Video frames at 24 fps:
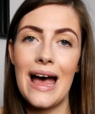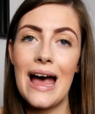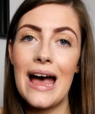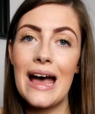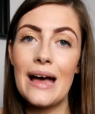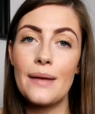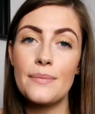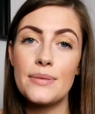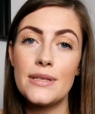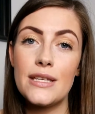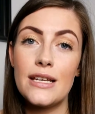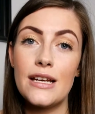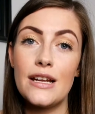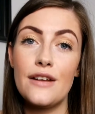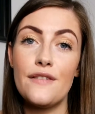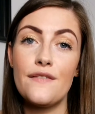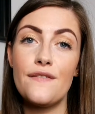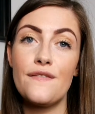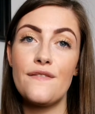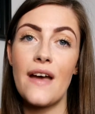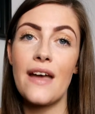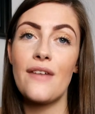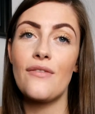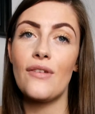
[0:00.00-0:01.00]
absolute
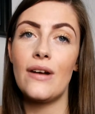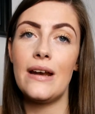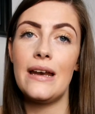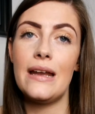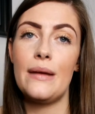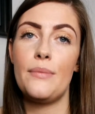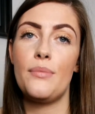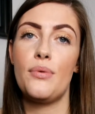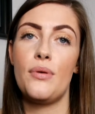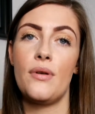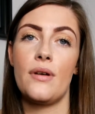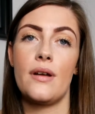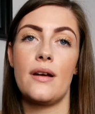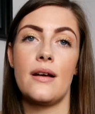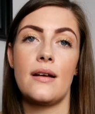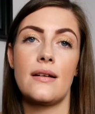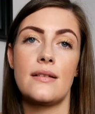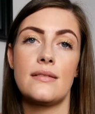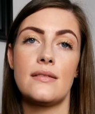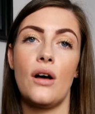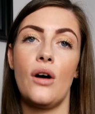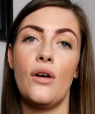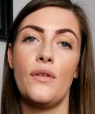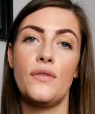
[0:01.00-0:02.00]
favourite lip
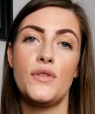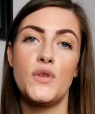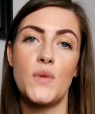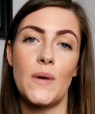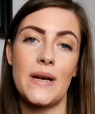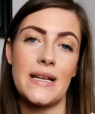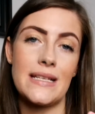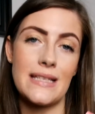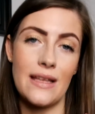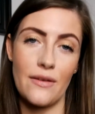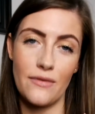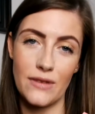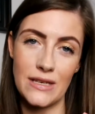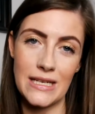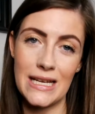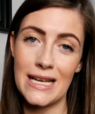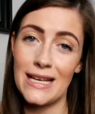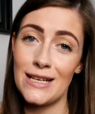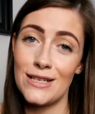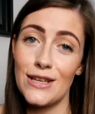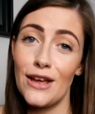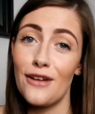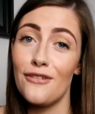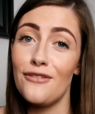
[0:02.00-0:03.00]
products of
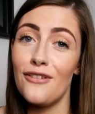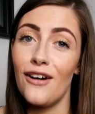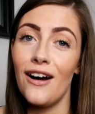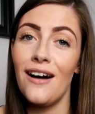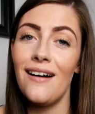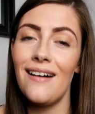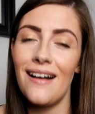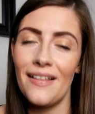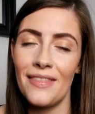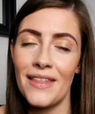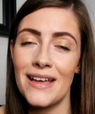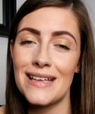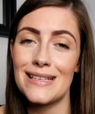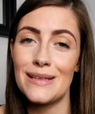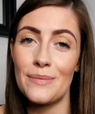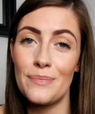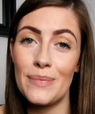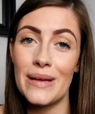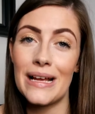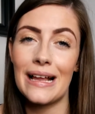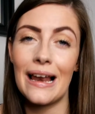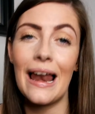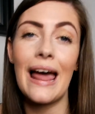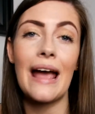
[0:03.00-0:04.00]
2017 so far, and that's a
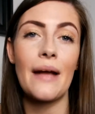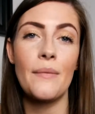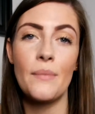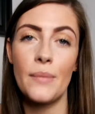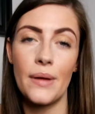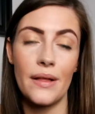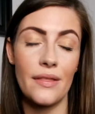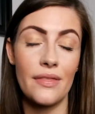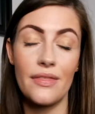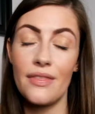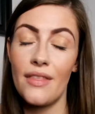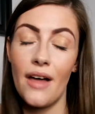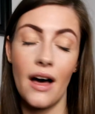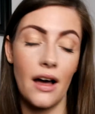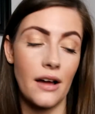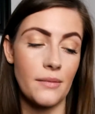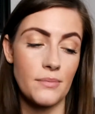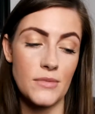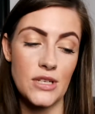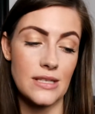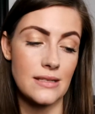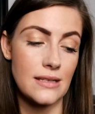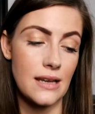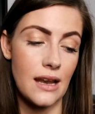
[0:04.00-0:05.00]
big claim, but
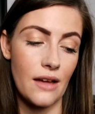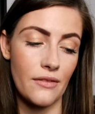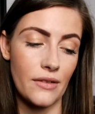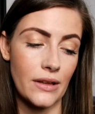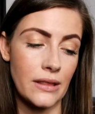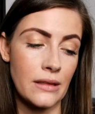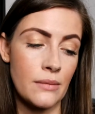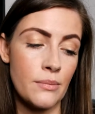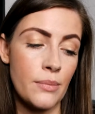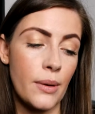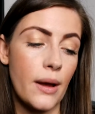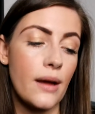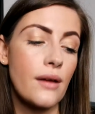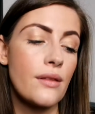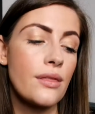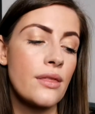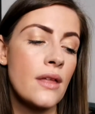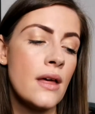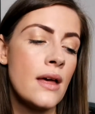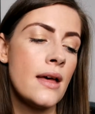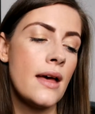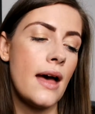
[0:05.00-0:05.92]
I'm just loving them both.